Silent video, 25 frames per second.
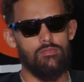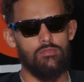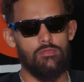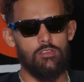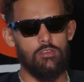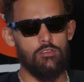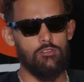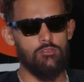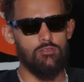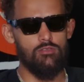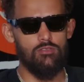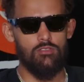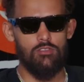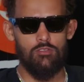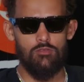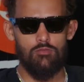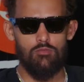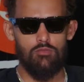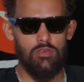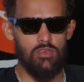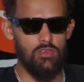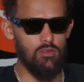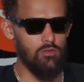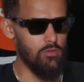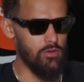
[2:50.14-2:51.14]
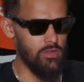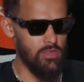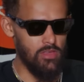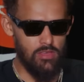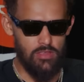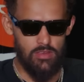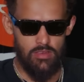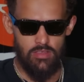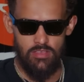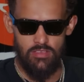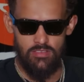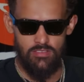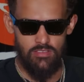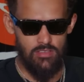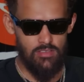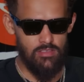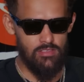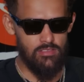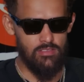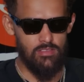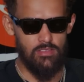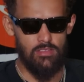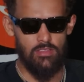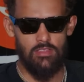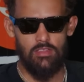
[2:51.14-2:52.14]
those big wing
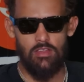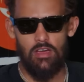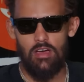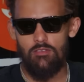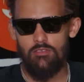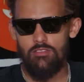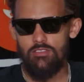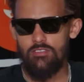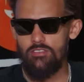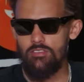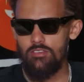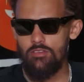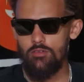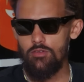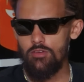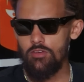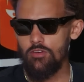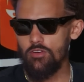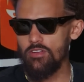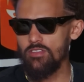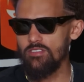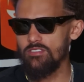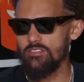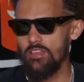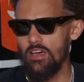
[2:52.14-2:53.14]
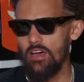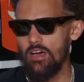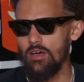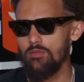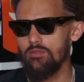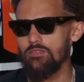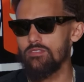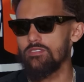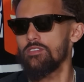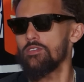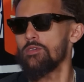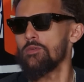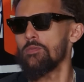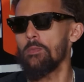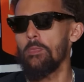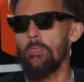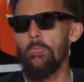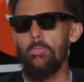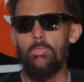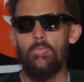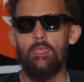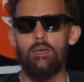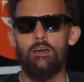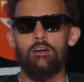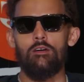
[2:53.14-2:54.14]
additions, and then obviously with Kristaps
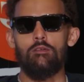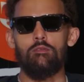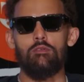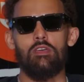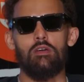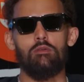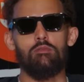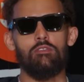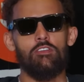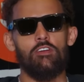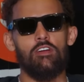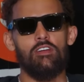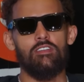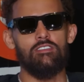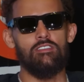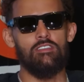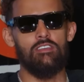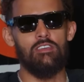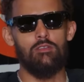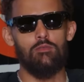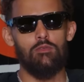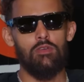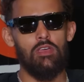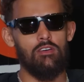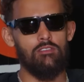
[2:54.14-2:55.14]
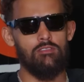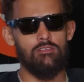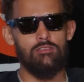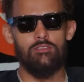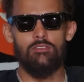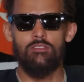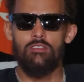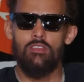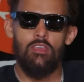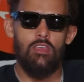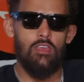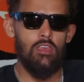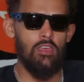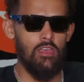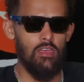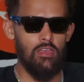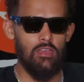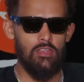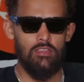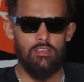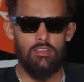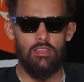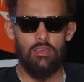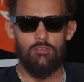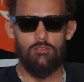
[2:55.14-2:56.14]
coming to our team, we have
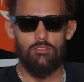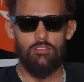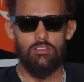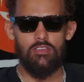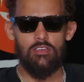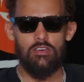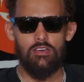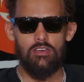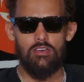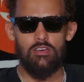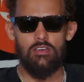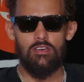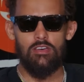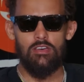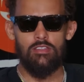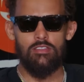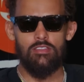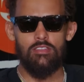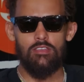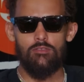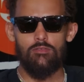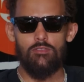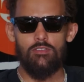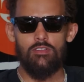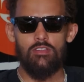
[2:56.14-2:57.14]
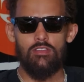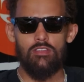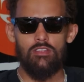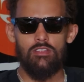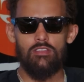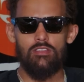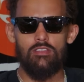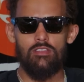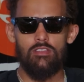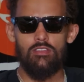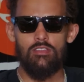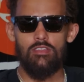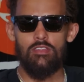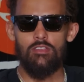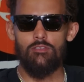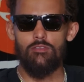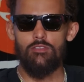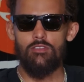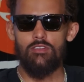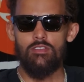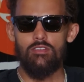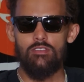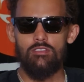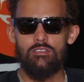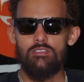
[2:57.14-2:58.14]
definitely a different
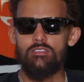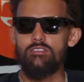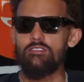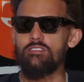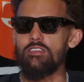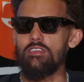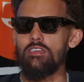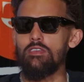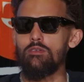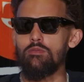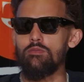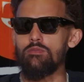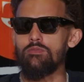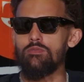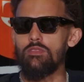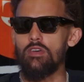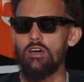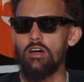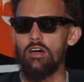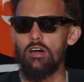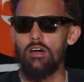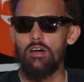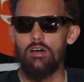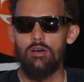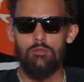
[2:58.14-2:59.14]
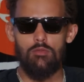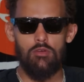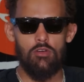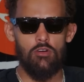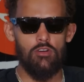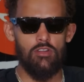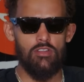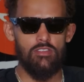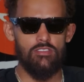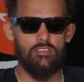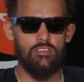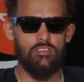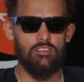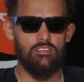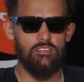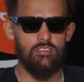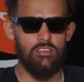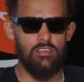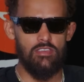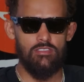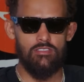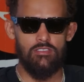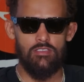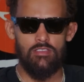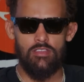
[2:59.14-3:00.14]
team going into the
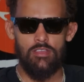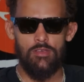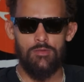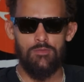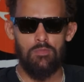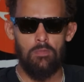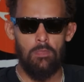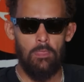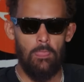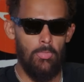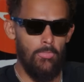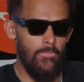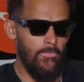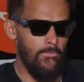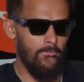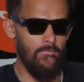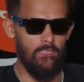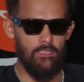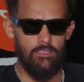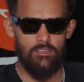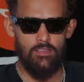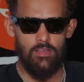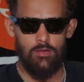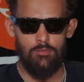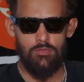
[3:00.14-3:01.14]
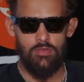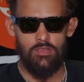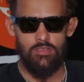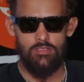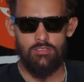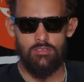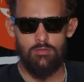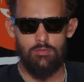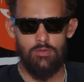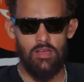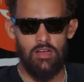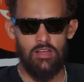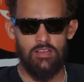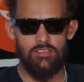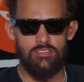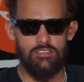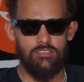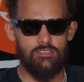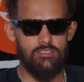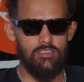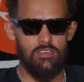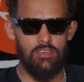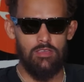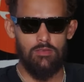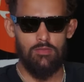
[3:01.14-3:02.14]
season. And to be honest, a
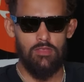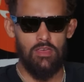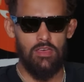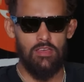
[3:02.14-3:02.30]
team